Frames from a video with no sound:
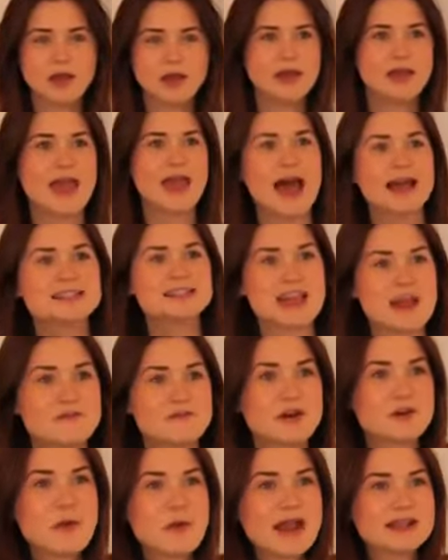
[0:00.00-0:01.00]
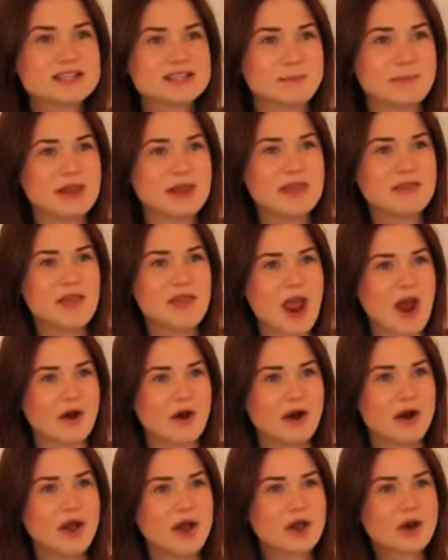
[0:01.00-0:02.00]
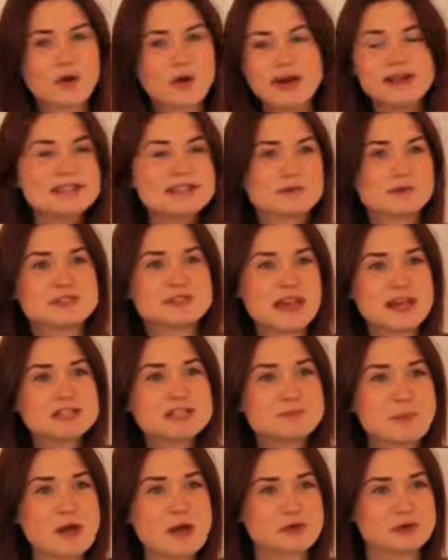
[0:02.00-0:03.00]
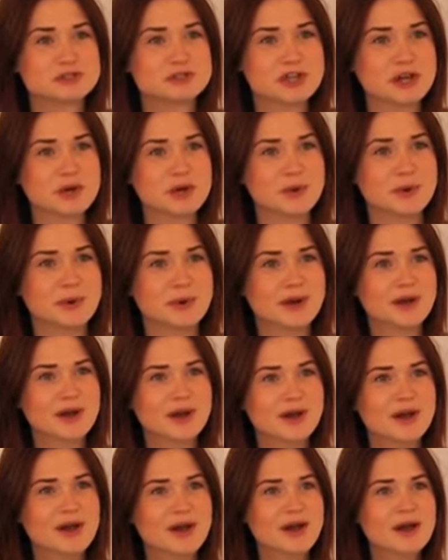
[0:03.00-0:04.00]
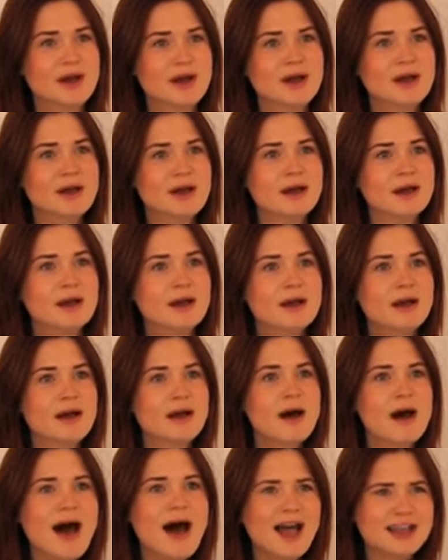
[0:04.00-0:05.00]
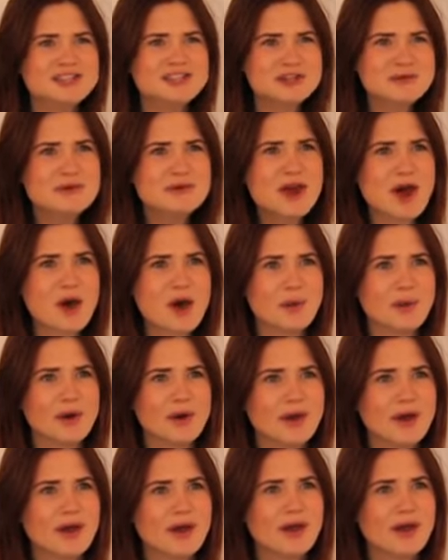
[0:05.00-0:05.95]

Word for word: He has every right to be in there. Chris was his brother too. You weren't there, you don't know. I do know.